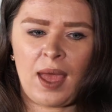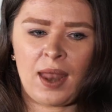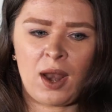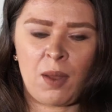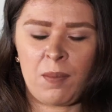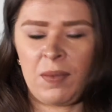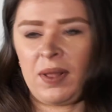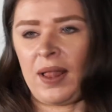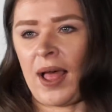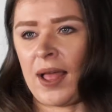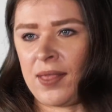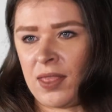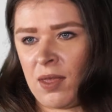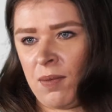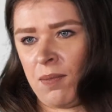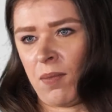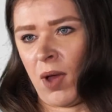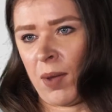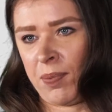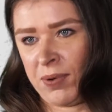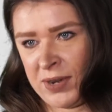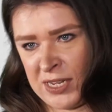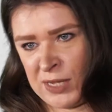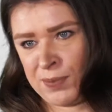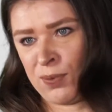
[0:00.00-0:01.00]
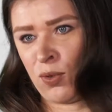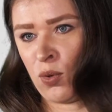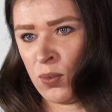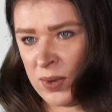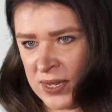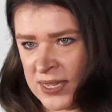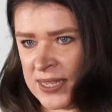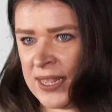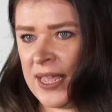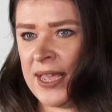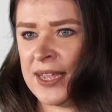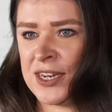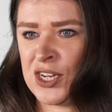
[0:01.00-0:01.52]
and I'm glad that my principal
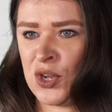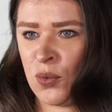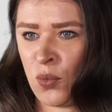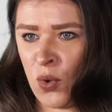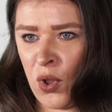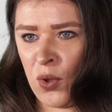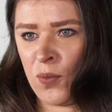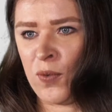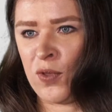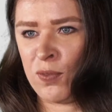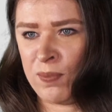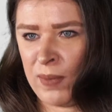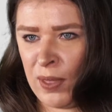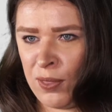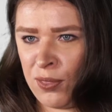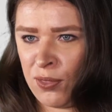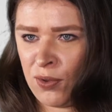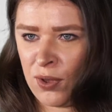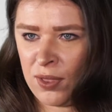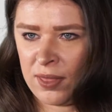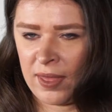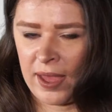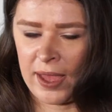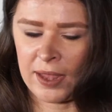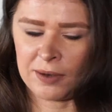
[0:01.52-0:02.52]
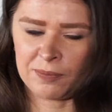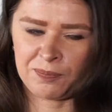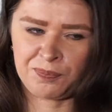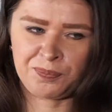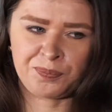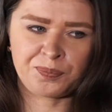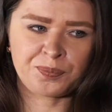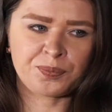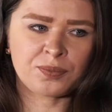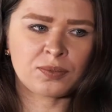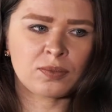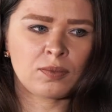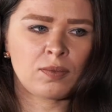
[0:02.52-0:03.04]
was there to work with me through that.
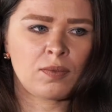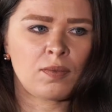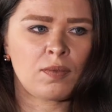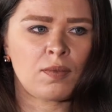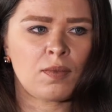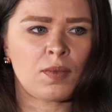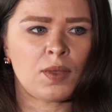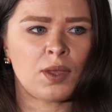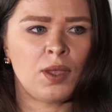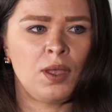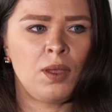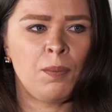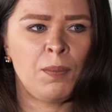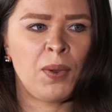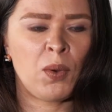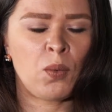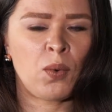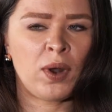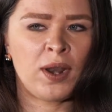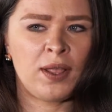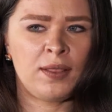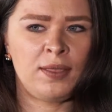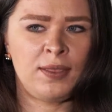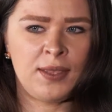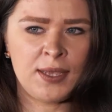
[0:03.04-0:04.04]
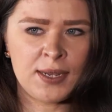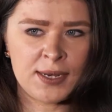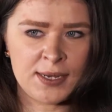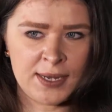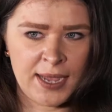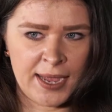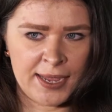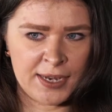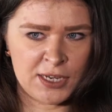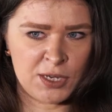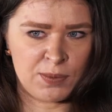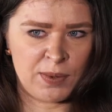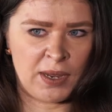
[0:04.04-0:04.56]
But what it did
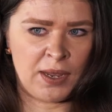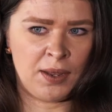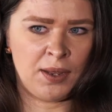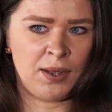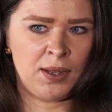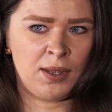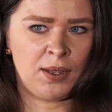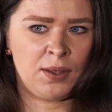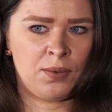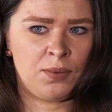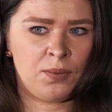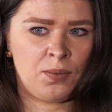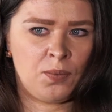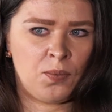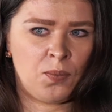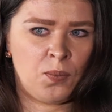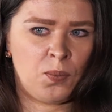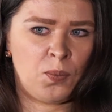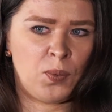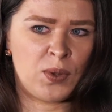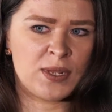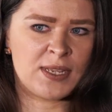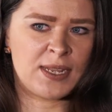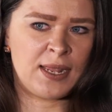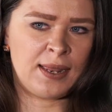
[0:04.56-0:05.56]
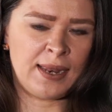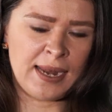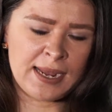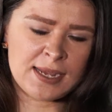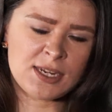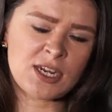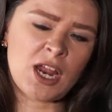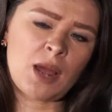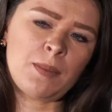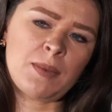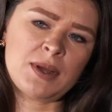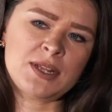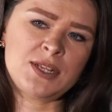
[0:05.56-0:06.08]
teach me was that the
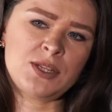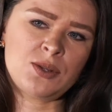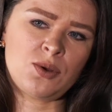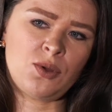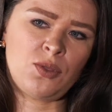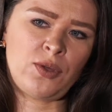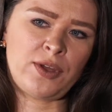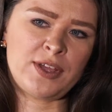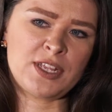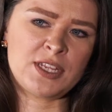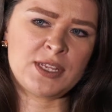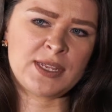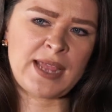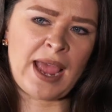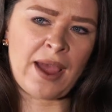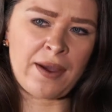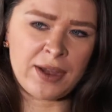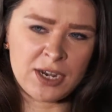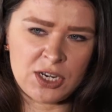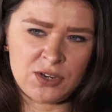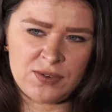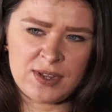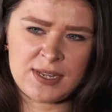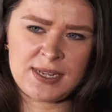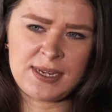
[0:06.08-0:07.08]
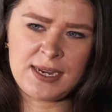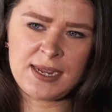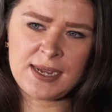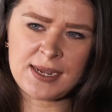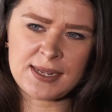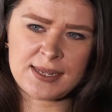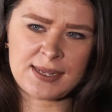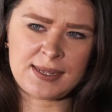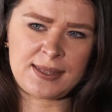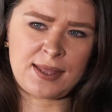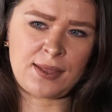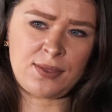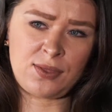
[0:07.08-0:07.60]
next time I saw those
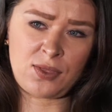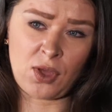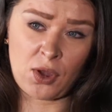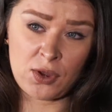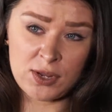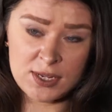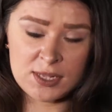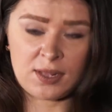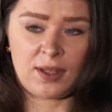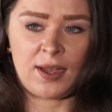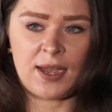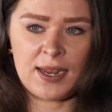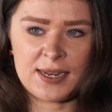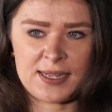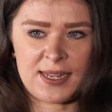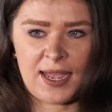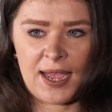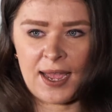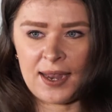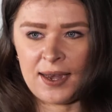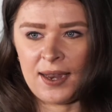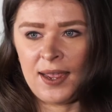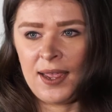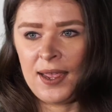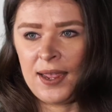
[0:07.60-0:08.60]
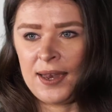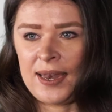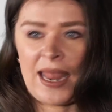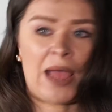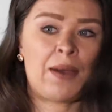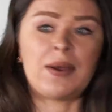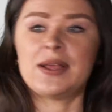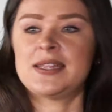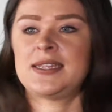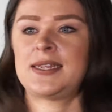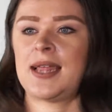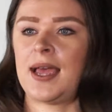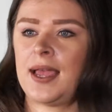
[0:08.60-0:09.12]
characteristics that those clients had,
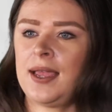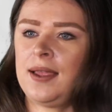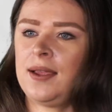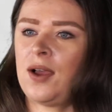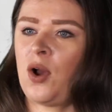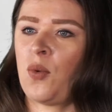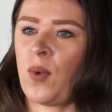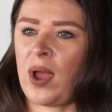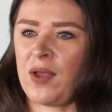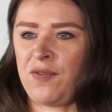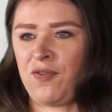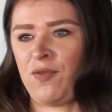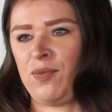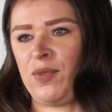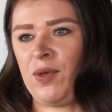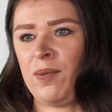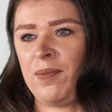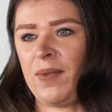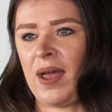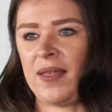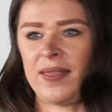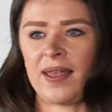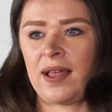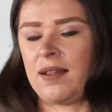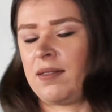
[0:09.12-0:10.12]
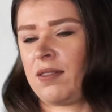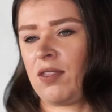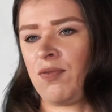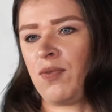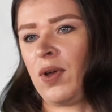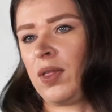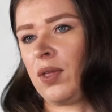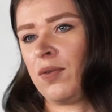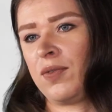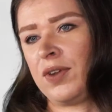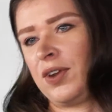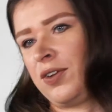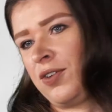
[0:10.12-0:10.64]
now I stay away from them. And that's
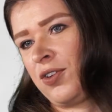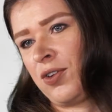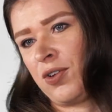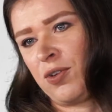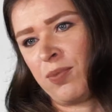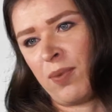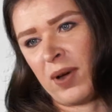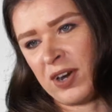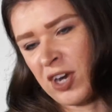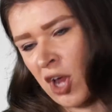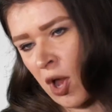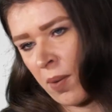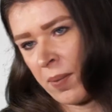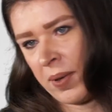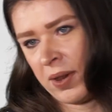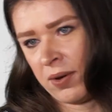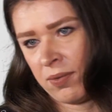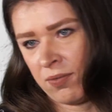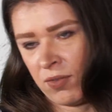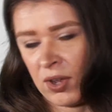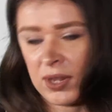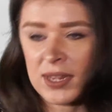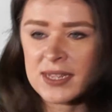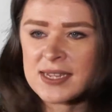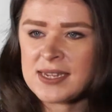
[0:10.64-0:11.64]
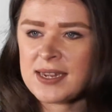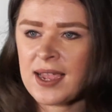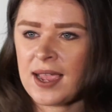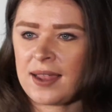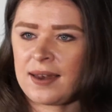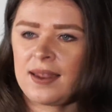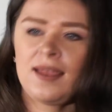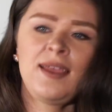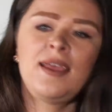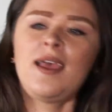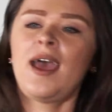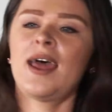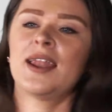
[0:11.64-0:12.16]
relevant to my time in real
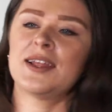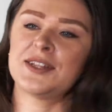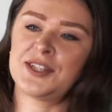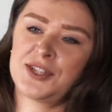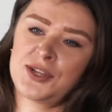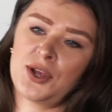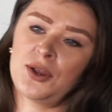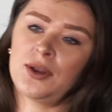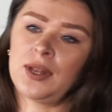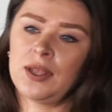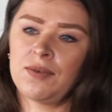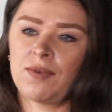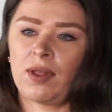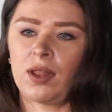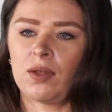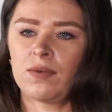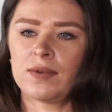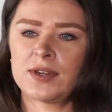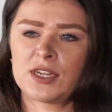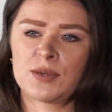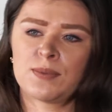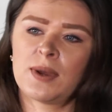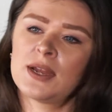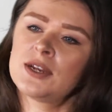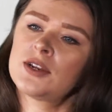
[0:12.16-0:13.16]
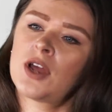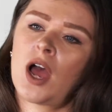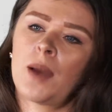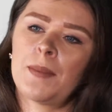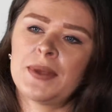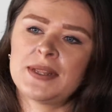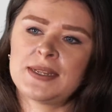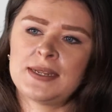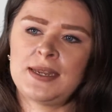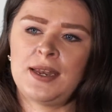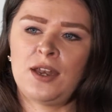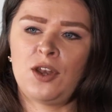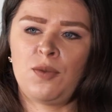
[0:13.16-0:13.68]
estate, and it's certainly relevant to my time
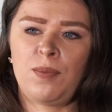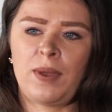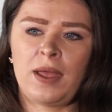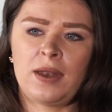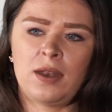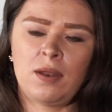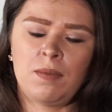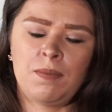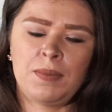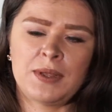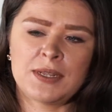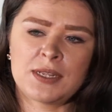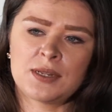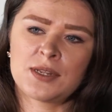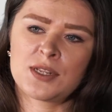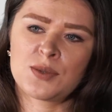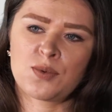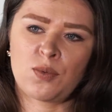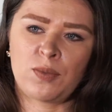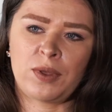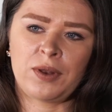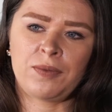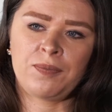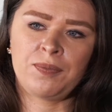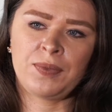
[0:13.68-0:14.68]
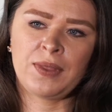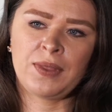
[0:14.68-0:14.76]
as an independent businesswoman.